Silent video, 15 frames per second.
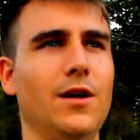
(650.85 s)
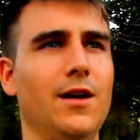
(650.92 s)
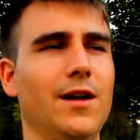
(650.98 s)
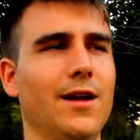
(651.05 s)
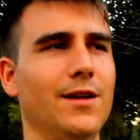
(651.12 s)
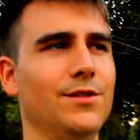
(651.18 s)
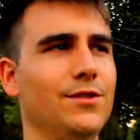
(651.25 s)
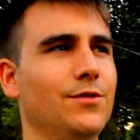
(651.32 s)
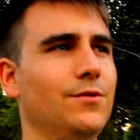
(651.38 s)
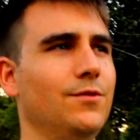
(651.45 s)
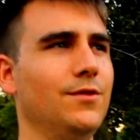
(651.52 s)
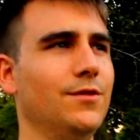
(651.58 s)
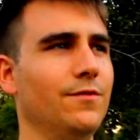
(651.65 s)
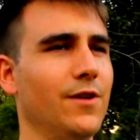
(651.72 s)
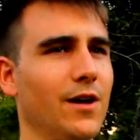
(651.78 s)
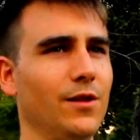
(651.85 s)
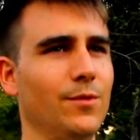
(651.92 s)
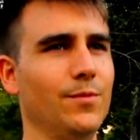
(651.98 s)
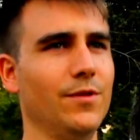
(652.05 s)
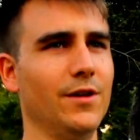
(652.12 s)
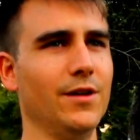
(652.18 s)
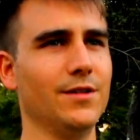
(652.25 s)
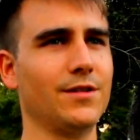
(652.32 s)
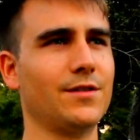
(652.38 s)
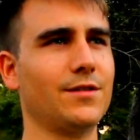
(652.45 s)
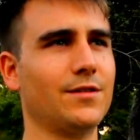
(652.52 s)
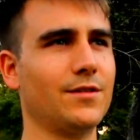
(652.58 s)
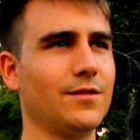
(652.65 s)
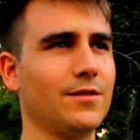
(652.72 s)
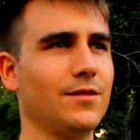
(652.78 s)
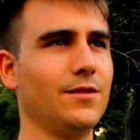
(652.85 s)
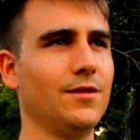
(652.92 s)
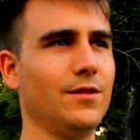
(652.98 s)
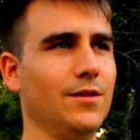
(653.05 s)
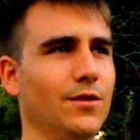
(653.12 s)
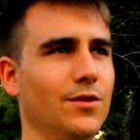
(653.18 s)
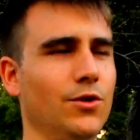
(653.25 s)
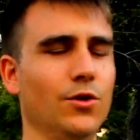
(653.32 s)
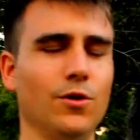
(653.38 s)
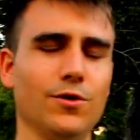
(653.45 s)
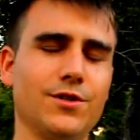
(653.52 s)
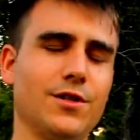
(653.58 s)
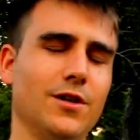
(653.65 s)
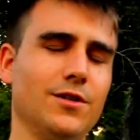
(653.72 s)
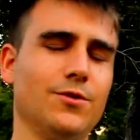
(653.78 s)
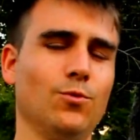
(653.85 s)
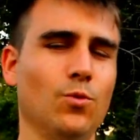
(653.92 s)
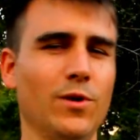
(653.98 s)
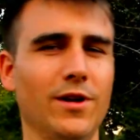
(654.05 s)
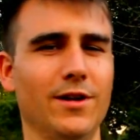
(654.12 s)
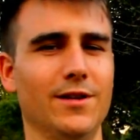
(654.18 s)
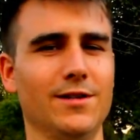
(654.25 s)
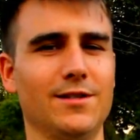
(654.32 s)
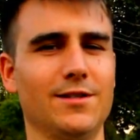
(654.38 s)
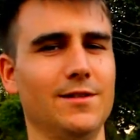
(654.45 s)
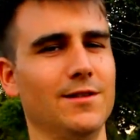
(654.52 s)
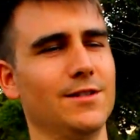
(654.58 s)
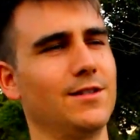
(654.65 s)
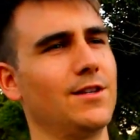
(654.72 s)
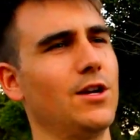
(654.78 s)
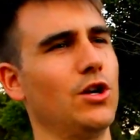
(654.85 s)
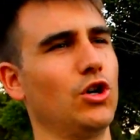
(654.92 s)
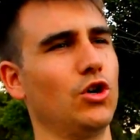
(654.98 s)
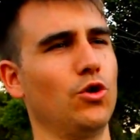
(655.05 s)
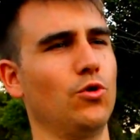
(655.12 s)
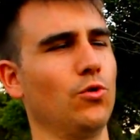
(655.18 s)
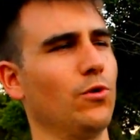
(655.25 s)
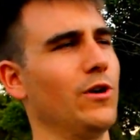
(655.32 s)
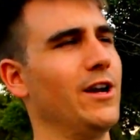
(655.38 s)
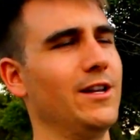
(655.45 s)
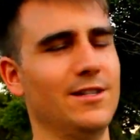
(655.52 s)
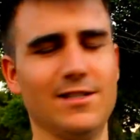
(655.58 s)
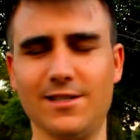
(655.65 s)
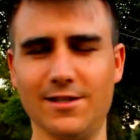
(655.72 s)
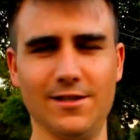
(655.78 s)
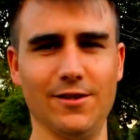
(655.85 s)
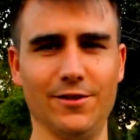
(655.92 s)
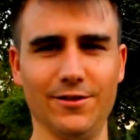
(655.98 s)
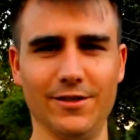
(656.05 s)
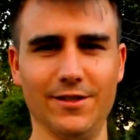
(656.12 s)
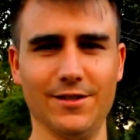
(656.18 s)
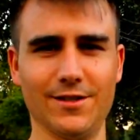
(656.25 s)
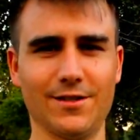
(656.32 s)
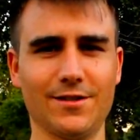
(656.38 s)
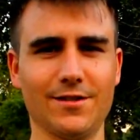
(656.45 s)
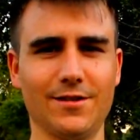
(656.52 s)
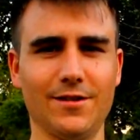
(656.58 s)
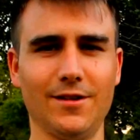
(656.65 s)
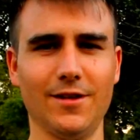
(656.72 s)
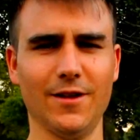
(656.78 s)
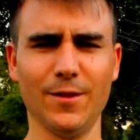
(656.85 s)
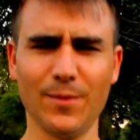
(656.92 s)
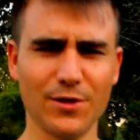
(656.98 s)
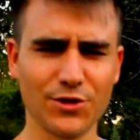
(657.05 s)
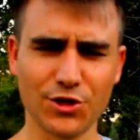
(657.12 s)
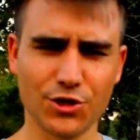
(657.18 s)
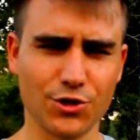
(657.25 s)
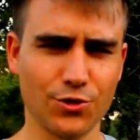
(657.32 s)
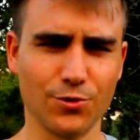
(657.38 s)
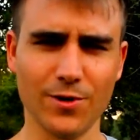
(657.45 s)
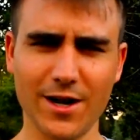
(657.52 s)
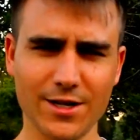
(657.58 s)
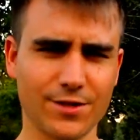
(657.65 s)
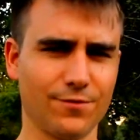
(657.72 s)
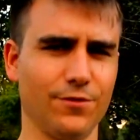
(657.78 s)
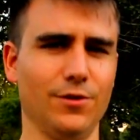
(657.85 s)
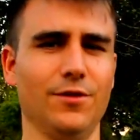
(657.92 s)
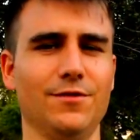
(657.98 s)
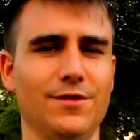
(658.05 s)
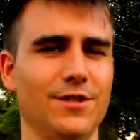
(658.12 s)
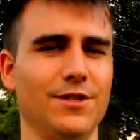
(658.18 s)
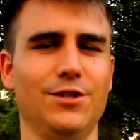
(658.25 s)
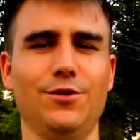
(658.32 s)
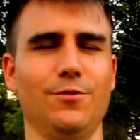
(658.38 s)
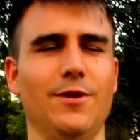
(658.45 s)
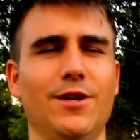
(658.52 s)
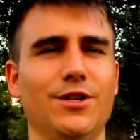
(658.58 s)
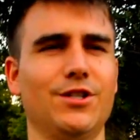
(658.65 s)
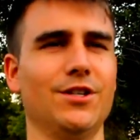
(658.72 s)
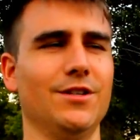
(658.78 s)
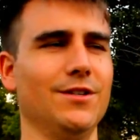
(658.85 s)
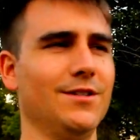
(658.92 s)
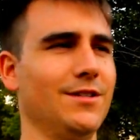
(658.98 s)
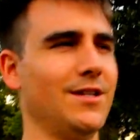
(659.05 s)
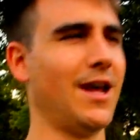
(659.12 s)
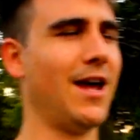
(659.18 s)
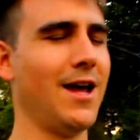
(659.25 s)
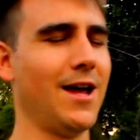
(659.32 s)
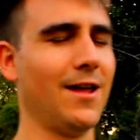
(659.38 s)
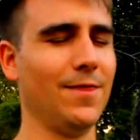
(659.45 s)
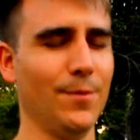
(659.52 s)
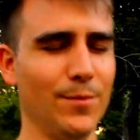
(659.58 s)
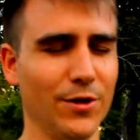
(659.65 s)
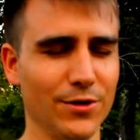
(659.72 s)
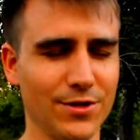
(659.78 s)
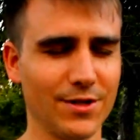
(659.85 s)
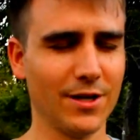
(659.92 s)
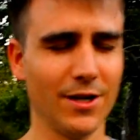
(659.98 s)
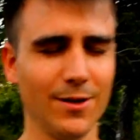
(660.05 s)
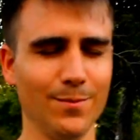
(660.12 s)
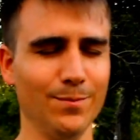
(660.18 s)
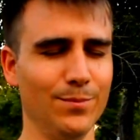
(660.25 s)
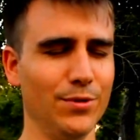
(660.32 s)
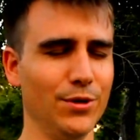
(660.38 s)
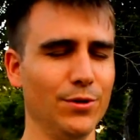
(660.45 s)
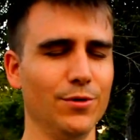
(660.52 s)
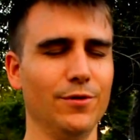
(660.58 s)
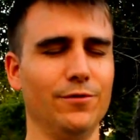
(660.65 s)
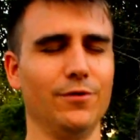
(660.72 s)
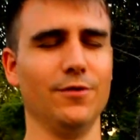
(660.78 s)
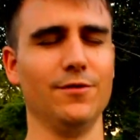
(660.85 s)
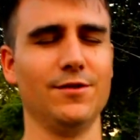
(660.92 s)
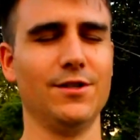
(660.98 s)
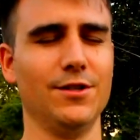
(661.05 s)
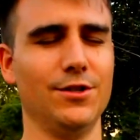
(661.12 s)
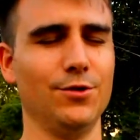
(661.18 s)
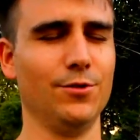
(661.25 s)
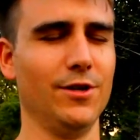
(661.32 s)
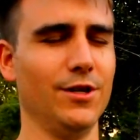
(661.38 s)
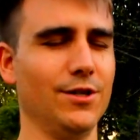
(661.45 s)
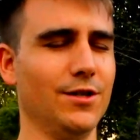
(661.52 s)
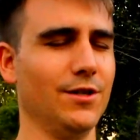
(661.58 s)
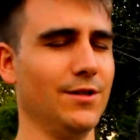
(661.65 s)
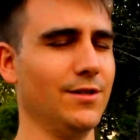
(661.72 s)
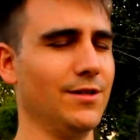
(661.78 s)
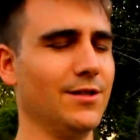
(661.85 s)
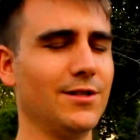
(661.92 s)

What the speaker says: And as you develop this, you'll start to witness this great stillness in the most stressful of situations and the most beautiful of situations.